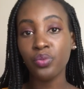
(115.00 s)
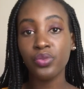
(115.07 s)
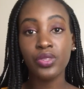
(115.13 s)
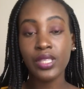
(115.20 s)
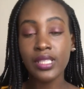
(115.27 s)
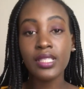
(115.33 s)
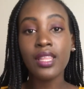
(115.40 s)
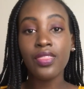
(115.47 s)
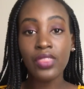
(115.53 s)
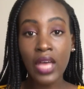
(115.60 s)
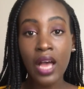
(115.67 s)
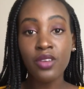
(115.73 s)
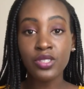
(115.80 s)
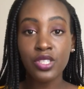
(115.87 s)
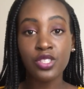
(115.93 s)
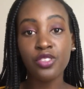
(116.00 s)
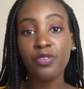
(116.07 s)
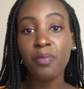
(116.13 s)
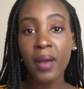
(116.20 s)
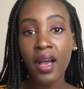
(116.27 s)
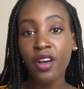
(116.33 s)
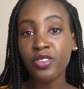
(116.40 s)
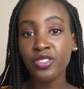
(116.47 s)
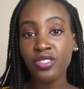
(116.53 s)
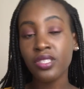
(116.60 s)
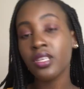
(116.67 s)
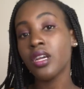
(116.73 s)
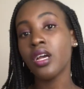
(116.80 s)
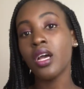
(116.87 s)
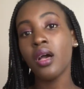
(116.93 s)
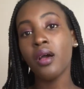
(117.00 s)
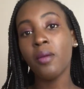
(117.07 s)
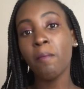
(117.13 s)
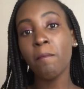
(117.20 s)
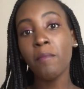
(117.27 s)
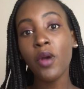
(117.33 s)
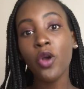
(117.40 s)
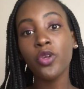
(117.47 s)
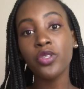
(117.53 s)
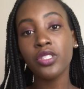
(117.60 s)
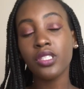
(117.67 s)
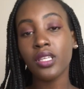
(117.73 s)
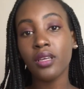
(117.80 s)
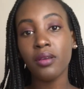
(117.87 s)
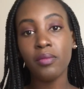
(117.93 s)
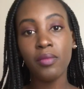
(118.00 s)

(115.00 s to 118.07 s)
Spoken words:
These are thousands of pounds. Most